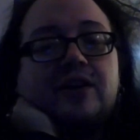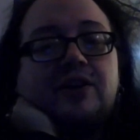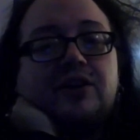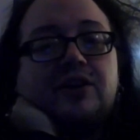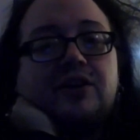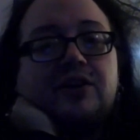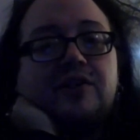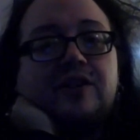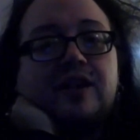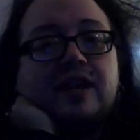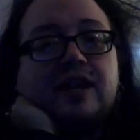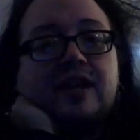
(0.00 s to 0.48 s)
around
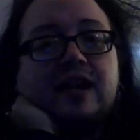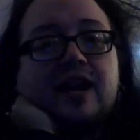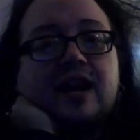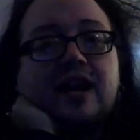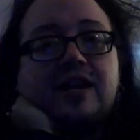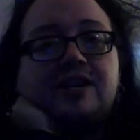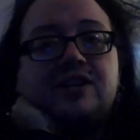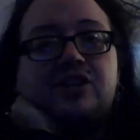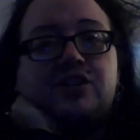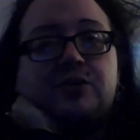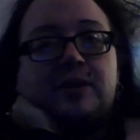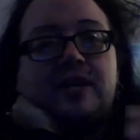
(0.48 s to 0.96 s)
her that
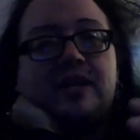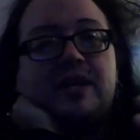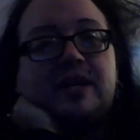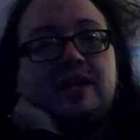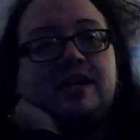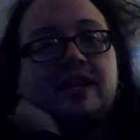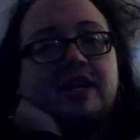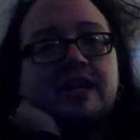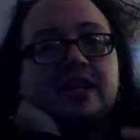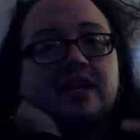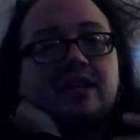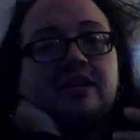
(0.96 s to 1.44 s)
I'd
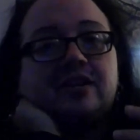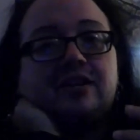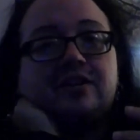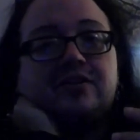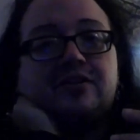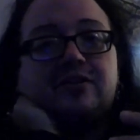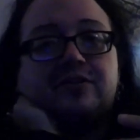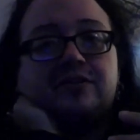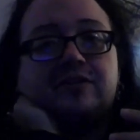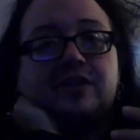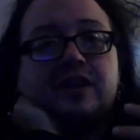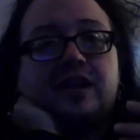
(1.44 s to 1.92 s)
tweeted
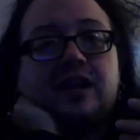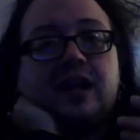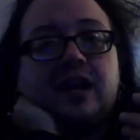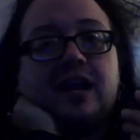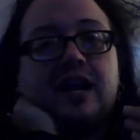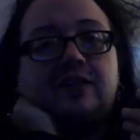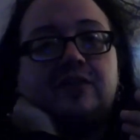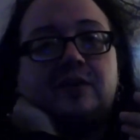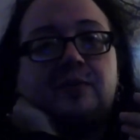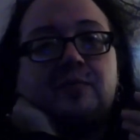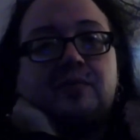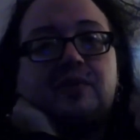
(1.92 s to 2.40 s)
in
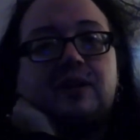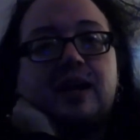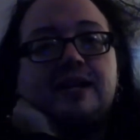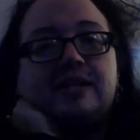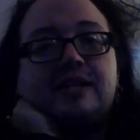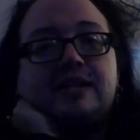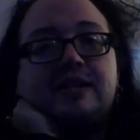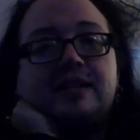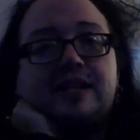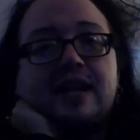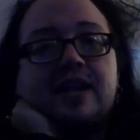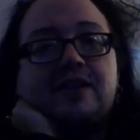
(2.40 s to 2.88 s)
a reply
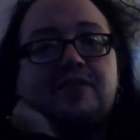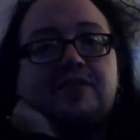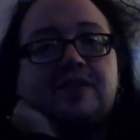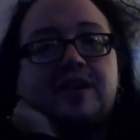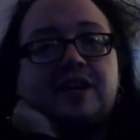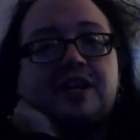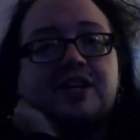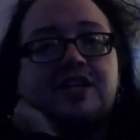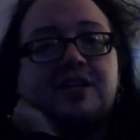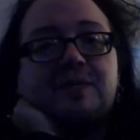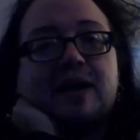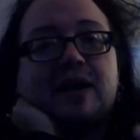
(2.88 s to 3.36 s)
to
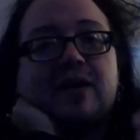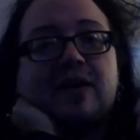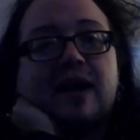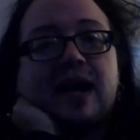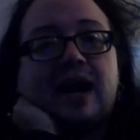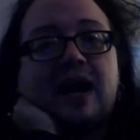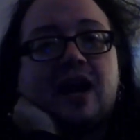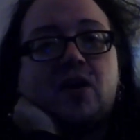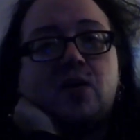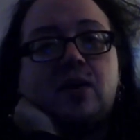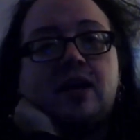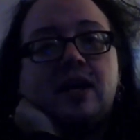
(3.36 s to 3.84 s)
Gayfesh about
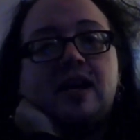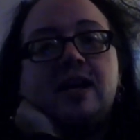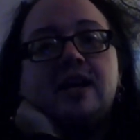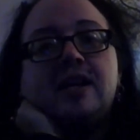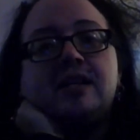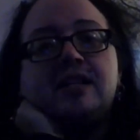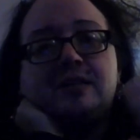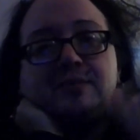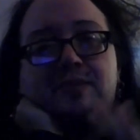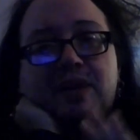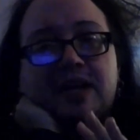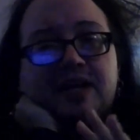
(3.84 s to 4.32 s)
how,
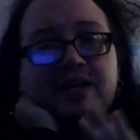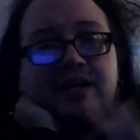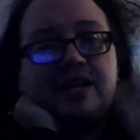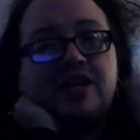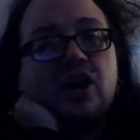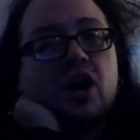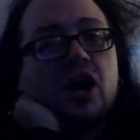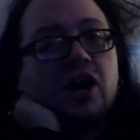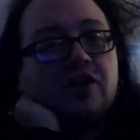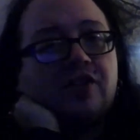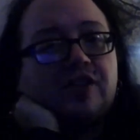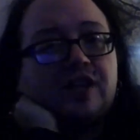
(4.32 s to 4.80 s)

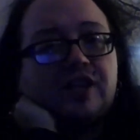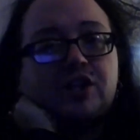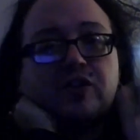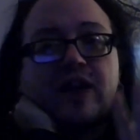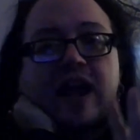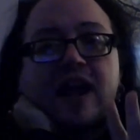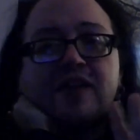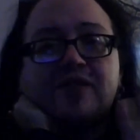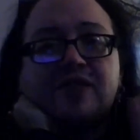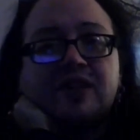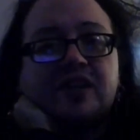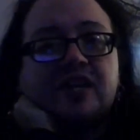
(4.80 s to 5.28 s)
depending on the
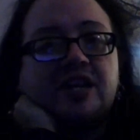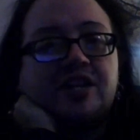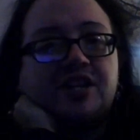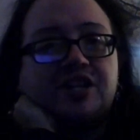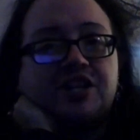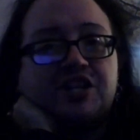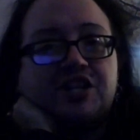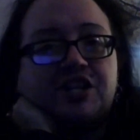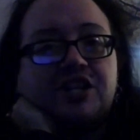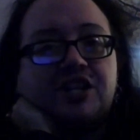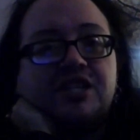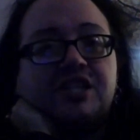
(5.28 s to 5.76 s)
traffic
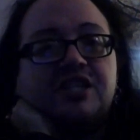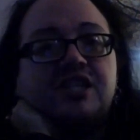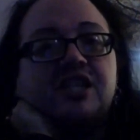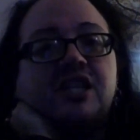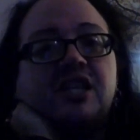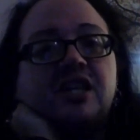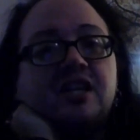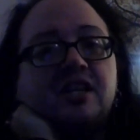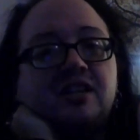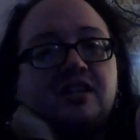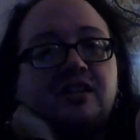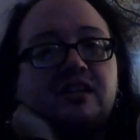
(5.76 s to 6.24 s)
conditions
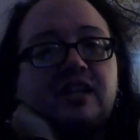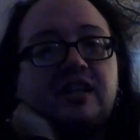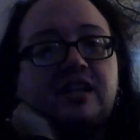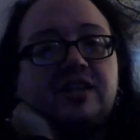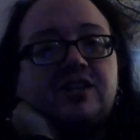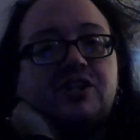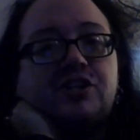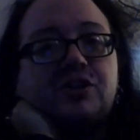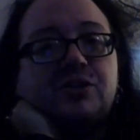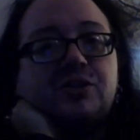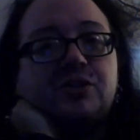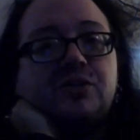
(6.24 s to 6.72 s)

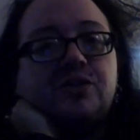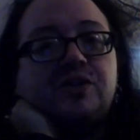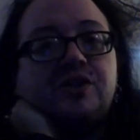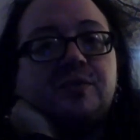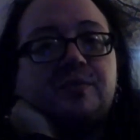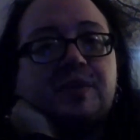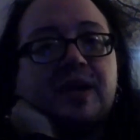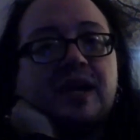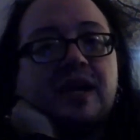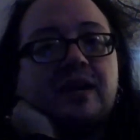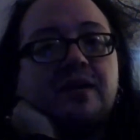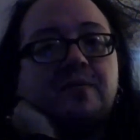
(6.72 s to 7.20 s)
linked to
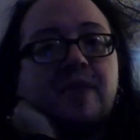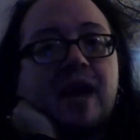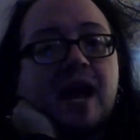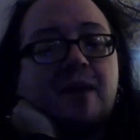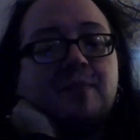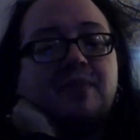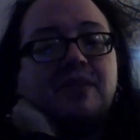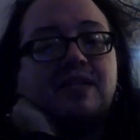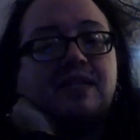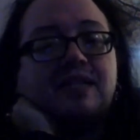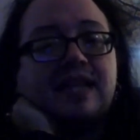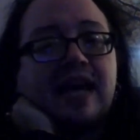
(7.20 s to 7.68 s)
the Bing
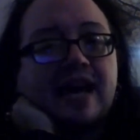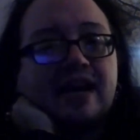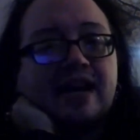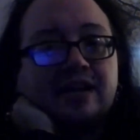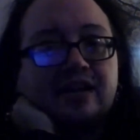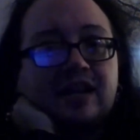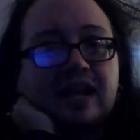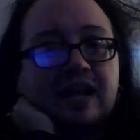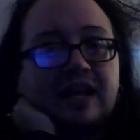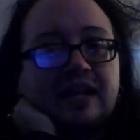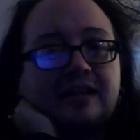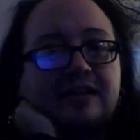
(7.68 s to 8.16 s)
map
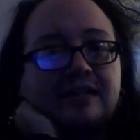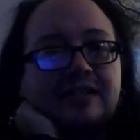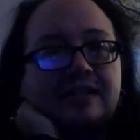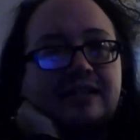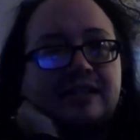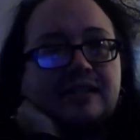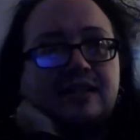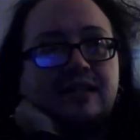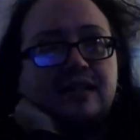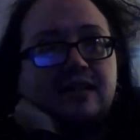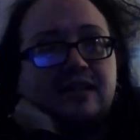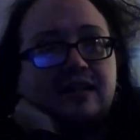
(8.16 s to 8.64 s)

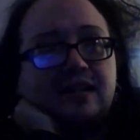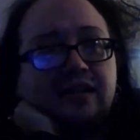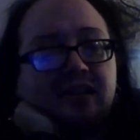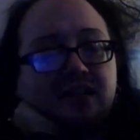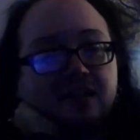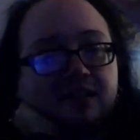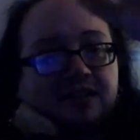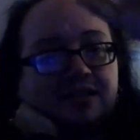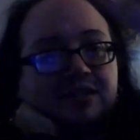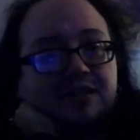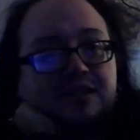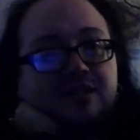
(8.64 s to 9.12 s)
satellites,
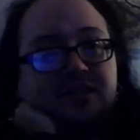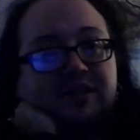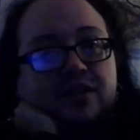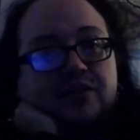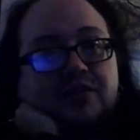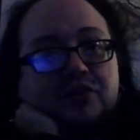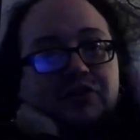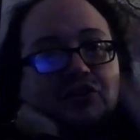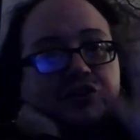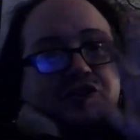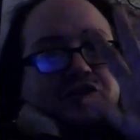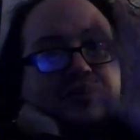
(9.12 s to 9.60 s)
because, you
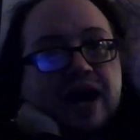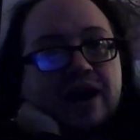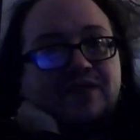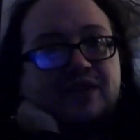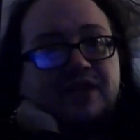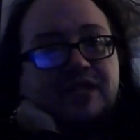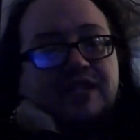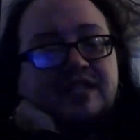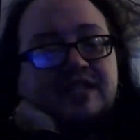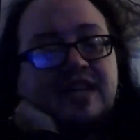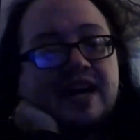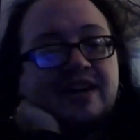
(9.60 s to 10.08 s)
know, there's
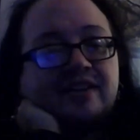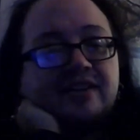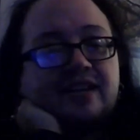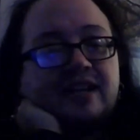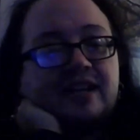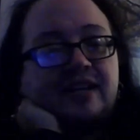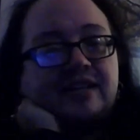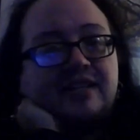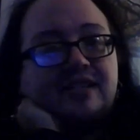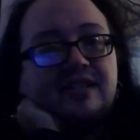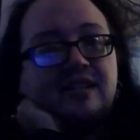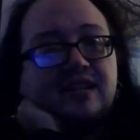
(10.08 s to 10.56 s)
traffic
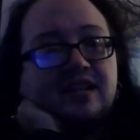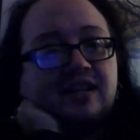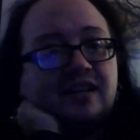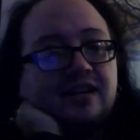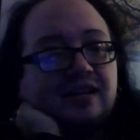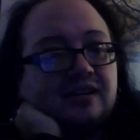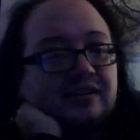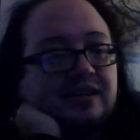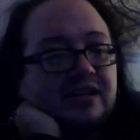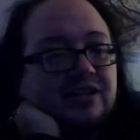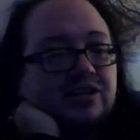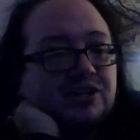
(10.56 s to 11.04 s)
satellites
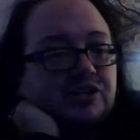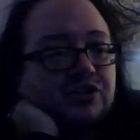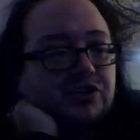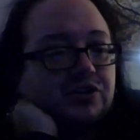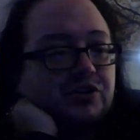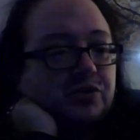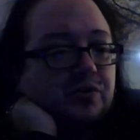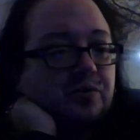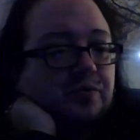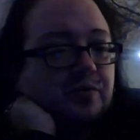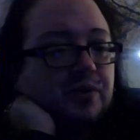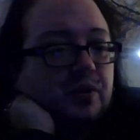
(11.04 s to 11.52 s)
linked
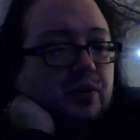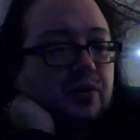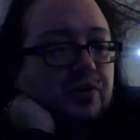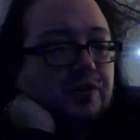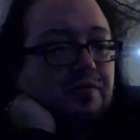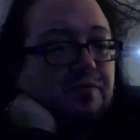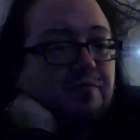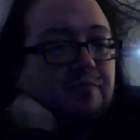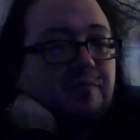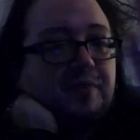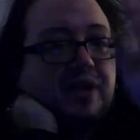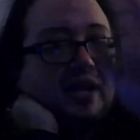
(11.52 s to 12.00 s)
to
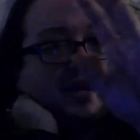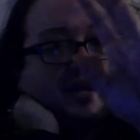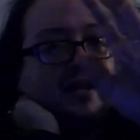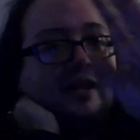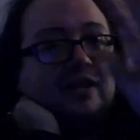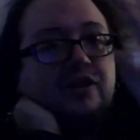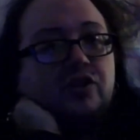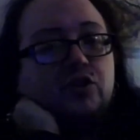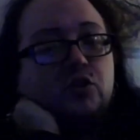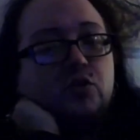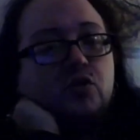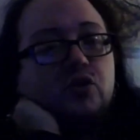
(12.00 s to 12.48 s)
both
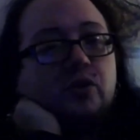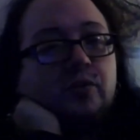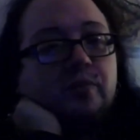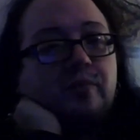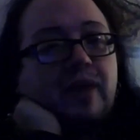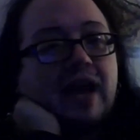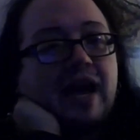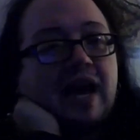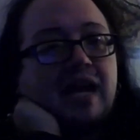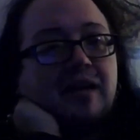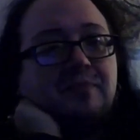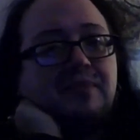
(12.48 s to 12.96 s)
Bing and Google
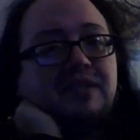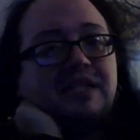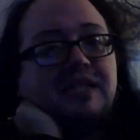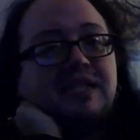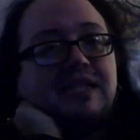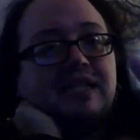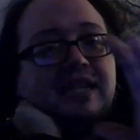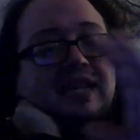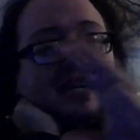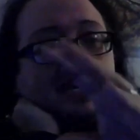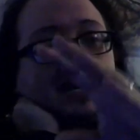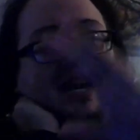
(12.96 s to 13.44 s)

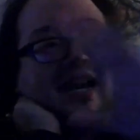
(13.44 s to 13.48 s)
Maps,